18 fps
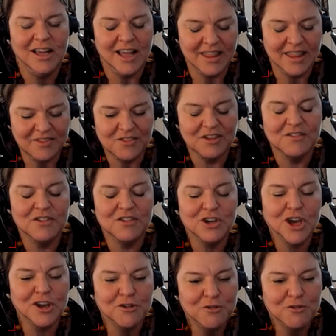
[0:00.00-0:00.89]
and they've
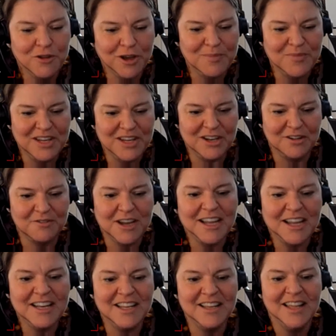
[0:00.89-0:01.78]
even confirmed it on
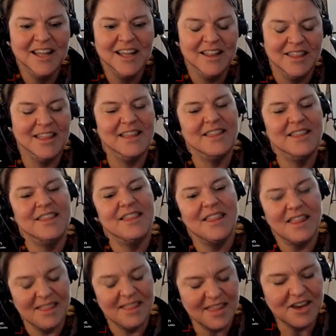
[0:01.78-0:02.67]
writing, that
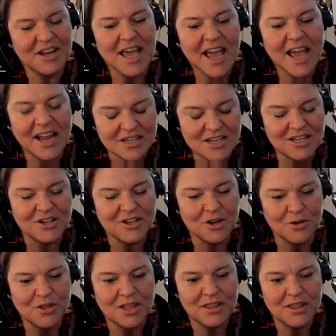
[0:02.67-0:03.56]
they actually
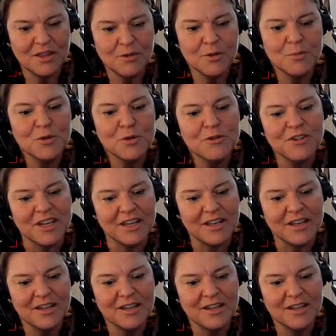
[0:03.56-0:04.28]
know that they were moving.